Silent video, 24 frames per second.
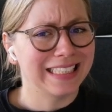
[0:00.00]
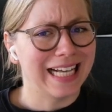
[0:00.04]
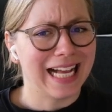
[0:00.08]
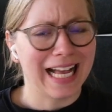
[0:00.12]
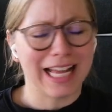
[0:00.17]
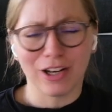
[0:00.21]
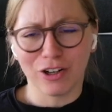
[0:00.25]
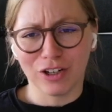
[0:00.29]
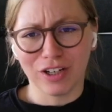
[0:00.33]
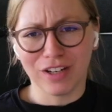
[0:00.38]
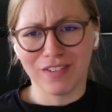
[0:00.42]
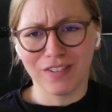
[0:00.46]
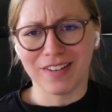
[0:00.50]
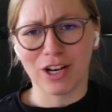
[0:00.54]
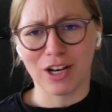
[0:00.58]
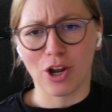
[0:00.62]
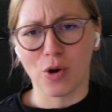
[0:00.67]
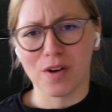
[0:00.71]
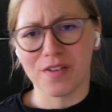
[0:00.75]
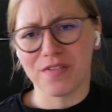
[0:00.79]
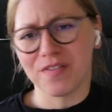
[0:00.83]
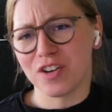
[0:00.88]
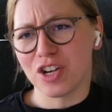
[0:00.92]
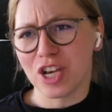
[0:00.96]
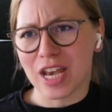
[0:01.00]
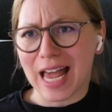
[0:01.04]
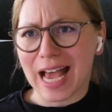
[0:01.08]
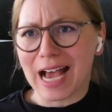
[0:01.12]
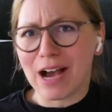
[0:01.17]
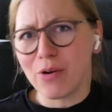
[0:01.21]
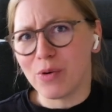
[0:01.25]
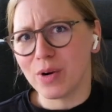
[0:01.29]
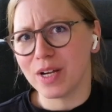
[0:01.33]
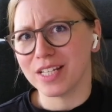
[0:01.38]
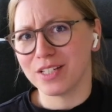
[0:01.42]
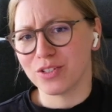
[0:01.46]
I don't even know if
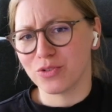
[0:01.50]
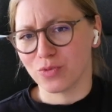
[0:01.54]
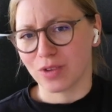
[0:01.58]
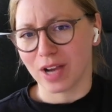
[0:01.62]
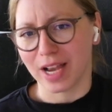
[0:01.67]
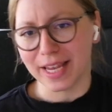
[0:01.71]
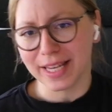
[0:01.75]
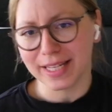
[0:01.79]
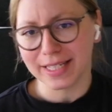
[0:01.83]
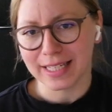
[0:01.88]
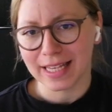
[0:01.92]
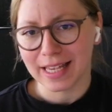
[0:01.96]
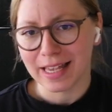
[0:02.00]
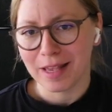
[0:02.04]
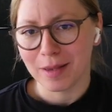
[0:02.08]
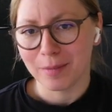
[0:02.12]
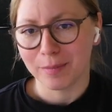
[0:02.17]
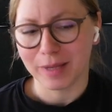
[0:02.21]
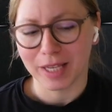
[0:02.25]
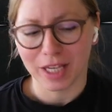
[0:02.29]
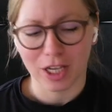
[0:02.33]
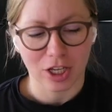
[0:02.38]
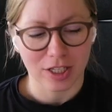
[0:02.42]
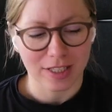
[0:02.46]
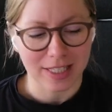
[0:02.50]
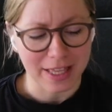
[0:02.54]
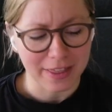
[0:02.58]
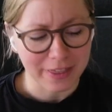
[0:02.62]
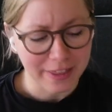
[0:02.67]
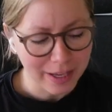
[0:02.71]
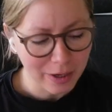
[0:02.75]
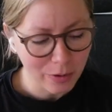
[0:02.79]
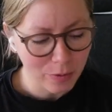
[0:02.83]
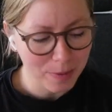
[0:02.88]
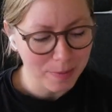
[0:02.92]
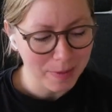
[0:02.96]
now is right, because I
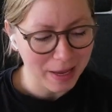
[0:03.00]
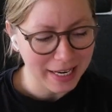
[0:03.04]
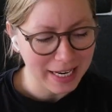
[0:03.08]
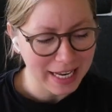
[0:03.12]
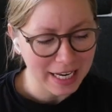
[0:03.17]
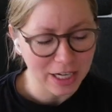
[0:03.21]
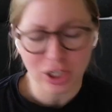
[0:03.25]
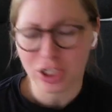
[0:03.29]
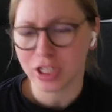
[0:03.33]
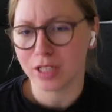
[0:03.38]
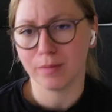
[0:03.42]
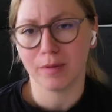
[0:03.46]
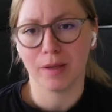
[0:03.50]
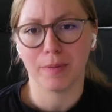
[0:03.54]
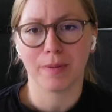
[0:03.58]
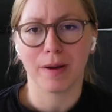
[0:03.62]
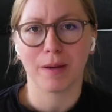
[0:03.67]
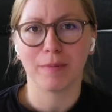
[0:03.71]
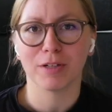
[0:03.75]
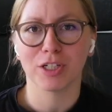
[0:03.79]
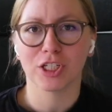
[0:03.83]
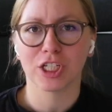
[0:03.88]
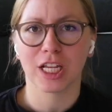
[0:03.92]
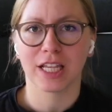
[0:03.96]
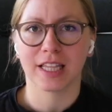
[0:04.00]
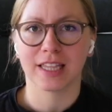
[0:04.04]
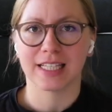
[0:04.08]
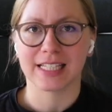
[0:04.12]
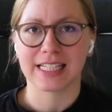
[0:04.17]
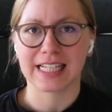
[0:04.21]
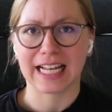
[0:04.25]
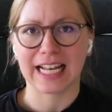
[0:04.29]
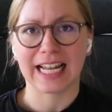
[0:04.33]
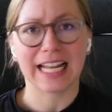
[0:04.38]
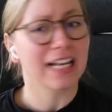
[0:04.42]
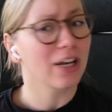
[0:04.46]
think we might actually be publishing
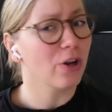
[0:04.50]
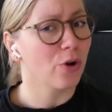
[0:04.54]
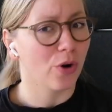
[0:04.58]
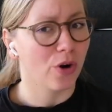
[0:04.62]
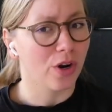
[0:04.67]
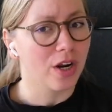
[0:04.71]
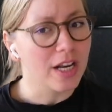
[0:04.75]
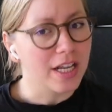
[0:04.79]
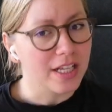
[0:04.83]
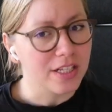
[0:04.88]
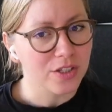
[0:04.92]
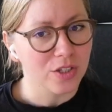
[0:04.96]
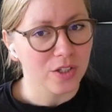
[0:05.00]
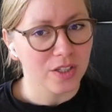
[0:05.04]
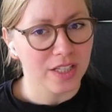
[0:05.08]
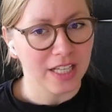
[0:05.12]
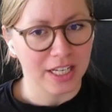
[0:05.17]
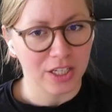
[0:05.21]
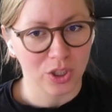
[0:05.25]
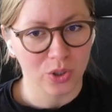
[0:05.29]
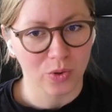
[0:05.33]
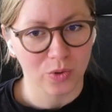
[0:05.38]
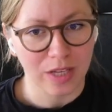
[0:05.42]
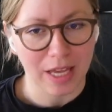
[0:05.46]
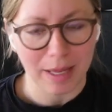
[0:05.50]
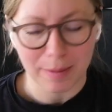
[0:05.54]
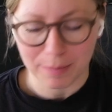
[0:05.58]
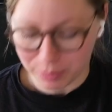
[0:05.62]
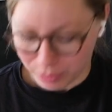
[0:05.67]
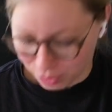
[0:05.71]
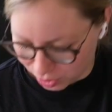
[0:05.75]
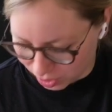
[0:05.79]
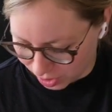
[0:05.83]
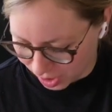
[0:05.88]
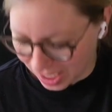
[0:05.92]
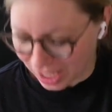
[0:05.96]
this a little early so that you can
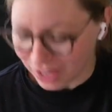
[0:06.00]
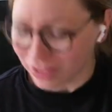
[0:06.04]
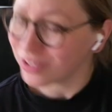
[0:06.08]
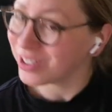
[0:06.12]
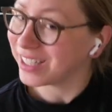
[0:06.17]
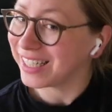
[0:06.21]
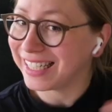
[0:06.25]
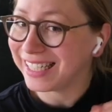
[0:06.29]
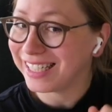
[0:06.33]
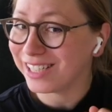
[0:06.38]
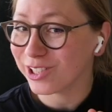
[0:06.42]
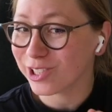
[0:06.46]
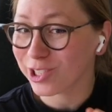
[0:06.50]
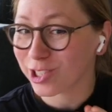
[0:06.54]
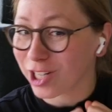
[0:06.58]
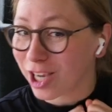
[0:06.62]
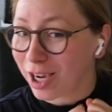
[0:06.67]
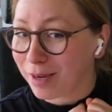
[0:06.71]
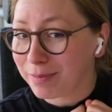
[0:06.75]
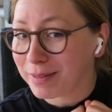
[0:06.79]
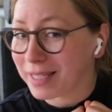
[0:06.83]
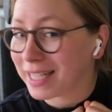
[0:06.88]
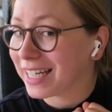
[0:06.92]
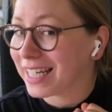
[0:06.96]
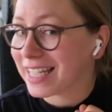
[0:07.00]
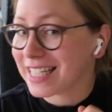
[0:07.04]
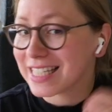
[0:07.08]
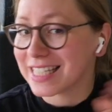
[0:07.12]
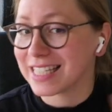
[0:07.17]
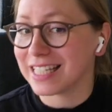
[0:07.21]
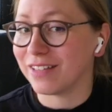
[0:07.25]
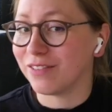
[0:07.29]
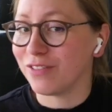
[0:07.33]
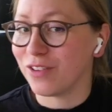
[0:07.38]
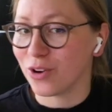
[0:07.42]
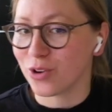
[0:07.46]
put together a little shopping list
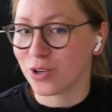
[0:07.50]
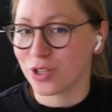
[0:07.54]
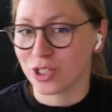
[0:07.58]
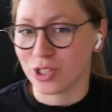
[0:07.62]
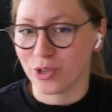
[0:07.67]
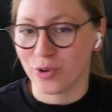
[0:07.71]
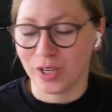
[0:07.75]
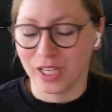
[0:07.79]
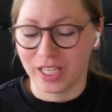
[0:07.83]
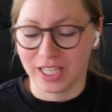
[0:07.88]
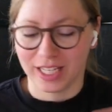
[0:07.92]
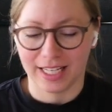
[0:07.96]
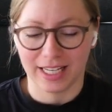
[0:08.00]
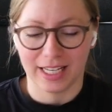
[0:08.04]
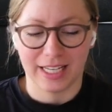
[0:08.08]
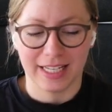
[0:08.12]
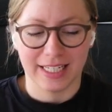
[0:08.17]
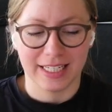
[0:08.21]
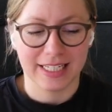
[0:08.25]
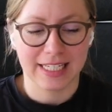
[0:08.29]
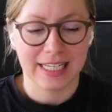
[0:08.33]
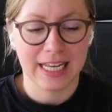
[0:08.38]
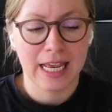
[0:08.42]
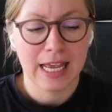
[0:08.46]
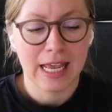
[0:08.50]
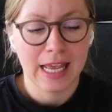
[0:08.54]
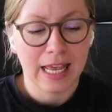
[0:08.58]
if you're so inclined.